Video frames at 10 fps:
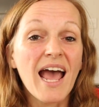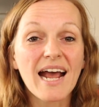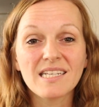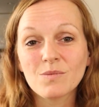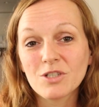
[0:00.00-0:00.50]

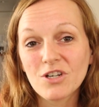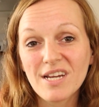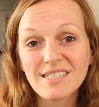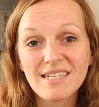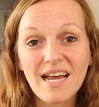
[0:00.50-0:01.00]
as we're
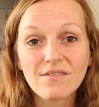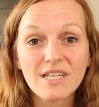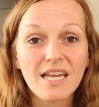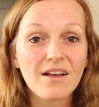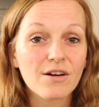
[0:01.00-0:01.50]
trying to
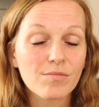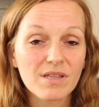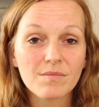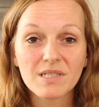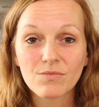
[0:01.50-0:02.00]
navigate our
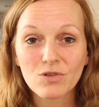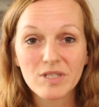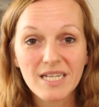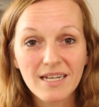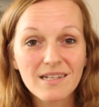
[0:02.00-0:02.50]
rhythms and
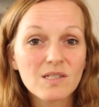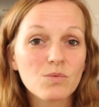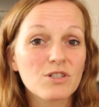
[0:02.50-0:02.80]
routines,